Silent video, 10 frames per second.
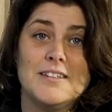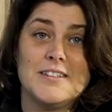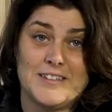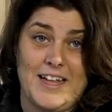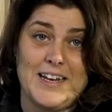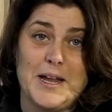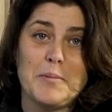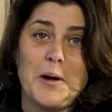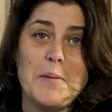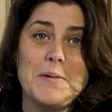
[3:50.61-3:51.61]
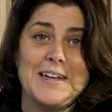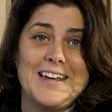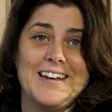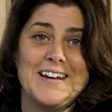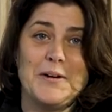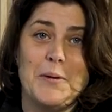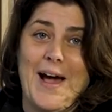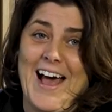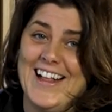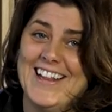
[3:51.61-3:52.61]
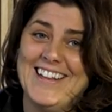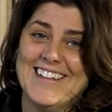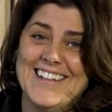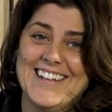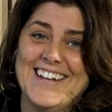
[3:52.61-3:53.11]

stand-up comedy. Well,